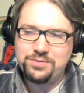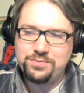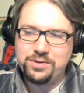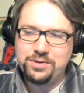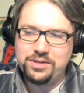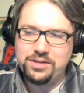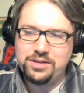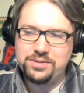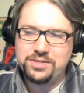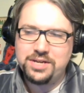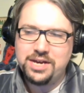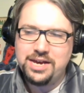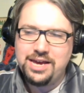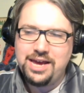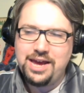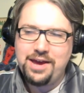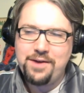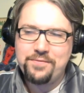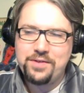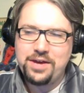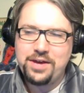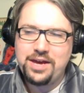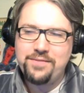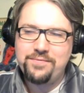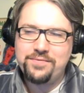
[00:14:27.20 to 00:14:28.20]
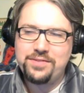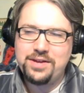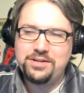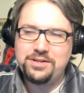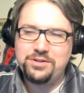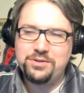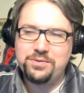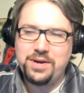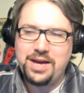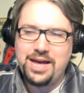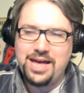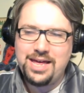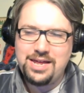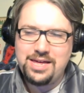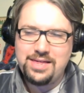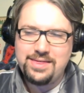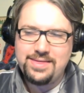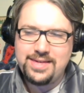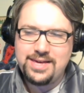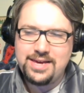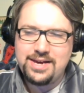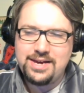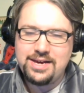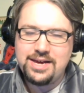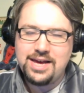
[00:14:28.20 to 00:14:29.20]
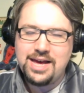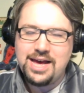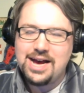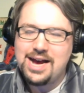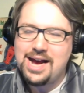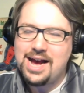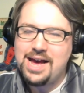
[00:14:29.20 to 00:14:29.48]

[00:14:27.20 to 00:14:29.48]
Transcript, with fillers: it's one of those. If if they do anything,